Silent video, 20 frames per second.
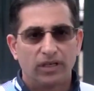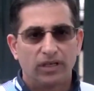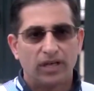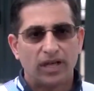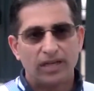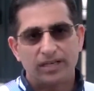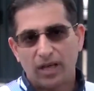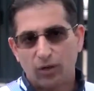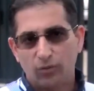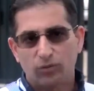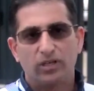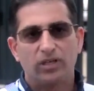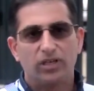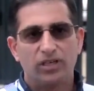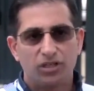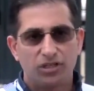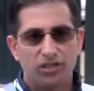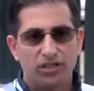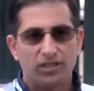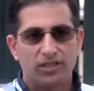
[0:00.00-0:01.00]
undoubtedly
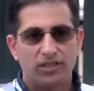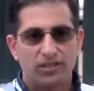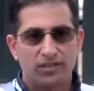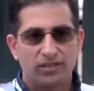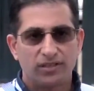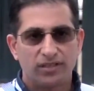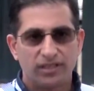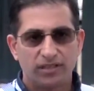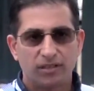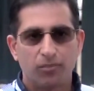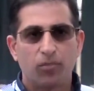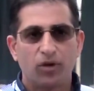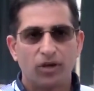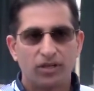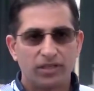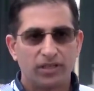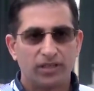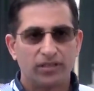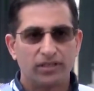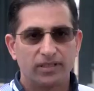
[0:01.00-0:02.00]
she's
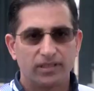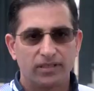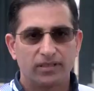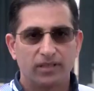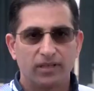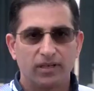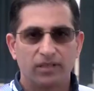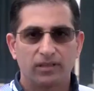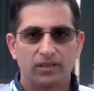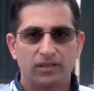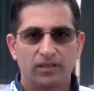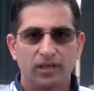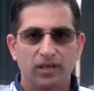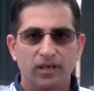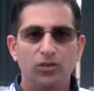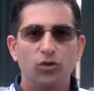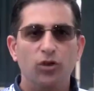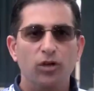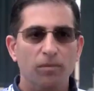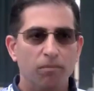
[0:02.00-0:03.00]
disappointed. This is her
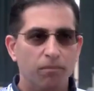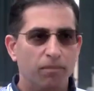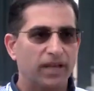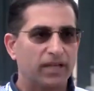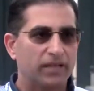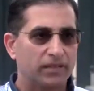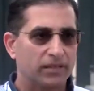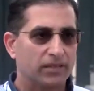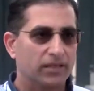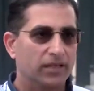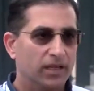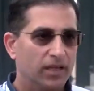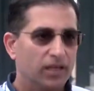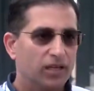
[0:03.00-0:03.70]
3rd Olympics.